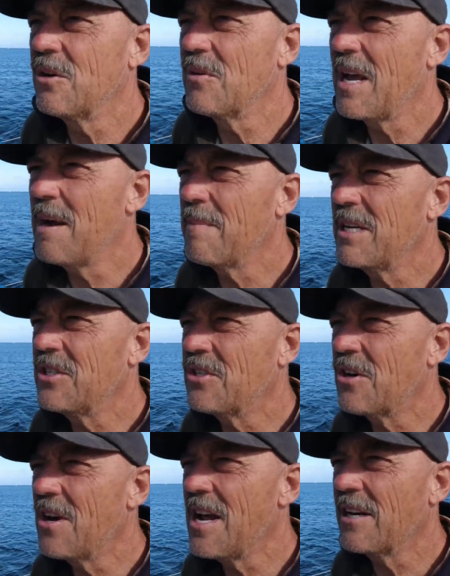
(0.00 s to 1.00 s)
don't have my
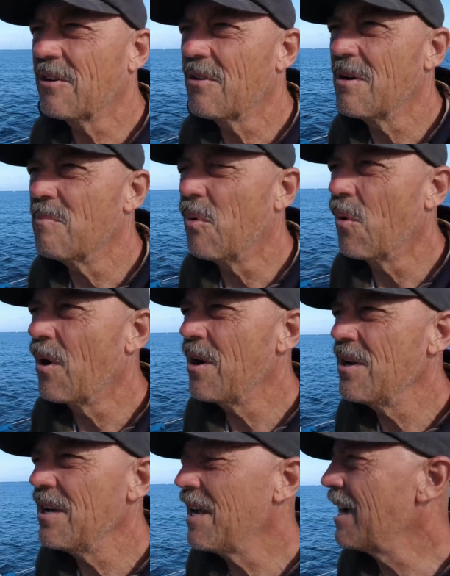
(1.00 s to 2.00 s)
stern anchor on
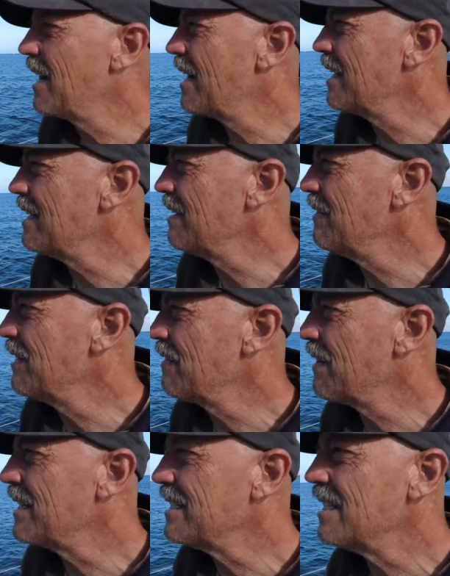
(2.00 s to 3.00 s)
board, and even
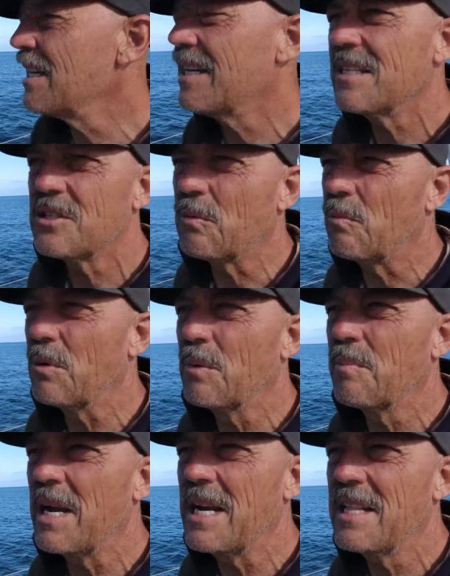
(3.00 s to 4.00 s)
if I did, it's a
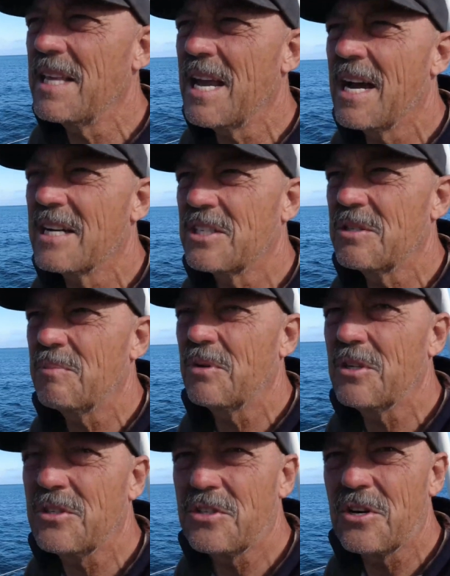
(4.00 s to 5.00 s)
real pain in the ass to
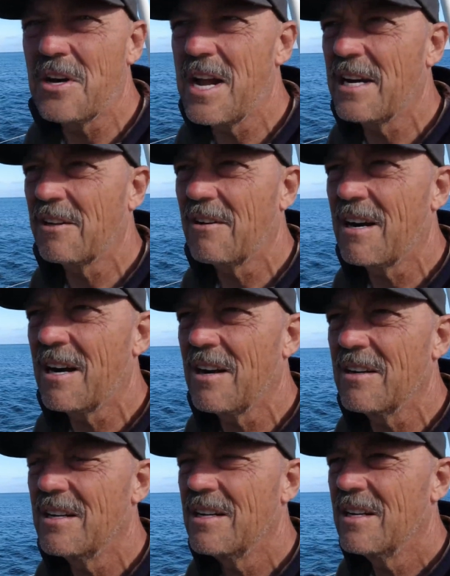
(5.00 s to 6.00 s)
put a stern anchor
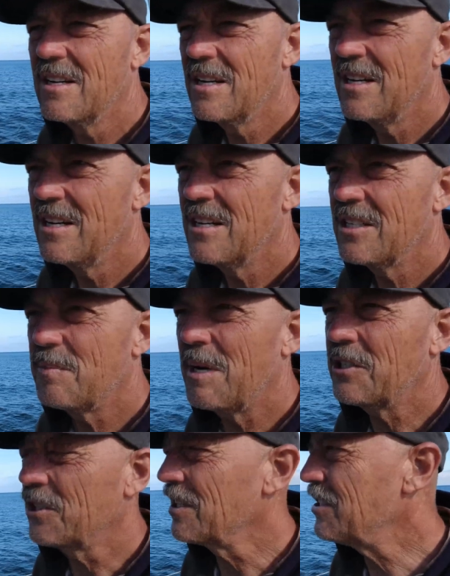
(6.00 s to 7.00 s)
out,
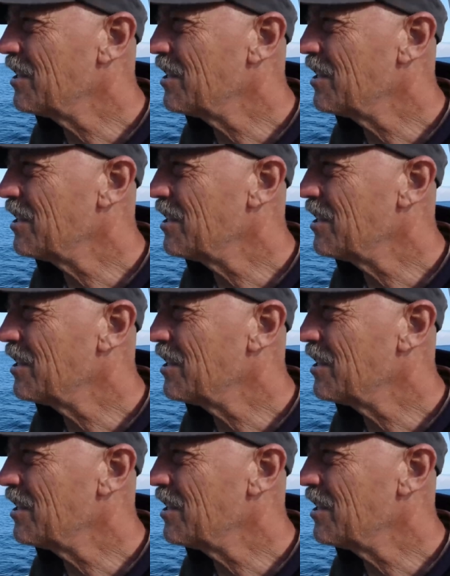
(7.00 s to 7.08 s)
especially